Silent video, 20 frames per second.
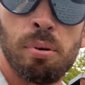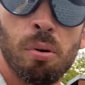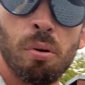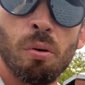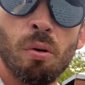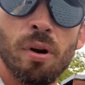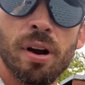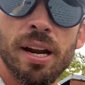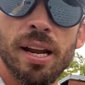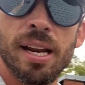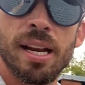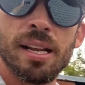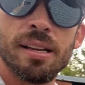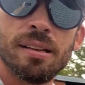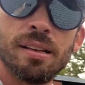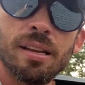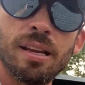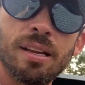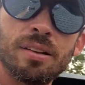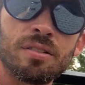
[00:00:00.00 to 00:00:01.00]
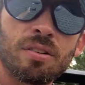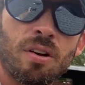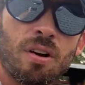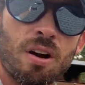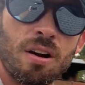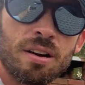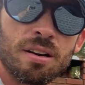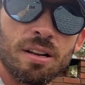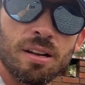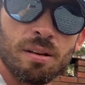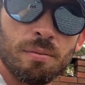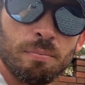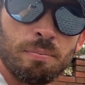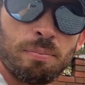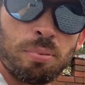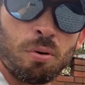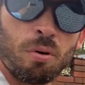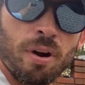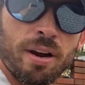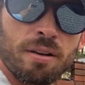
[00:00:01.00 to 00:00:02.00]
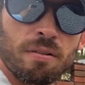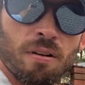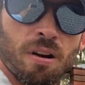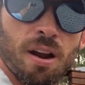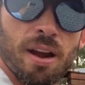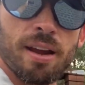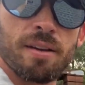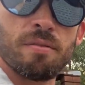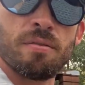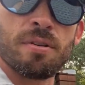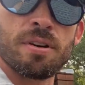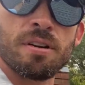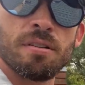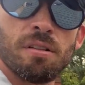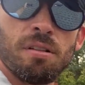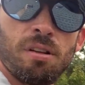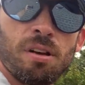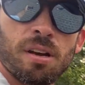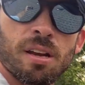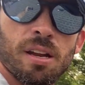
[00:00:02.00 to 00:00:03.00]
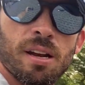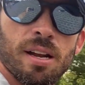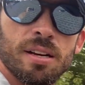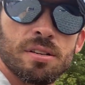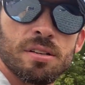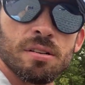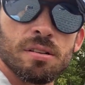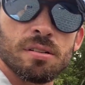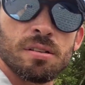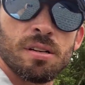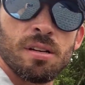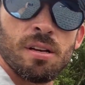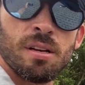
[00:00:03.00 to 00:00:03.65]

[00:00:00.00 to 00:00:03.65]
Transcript: pointing, it's hard to point right when you're looking at your,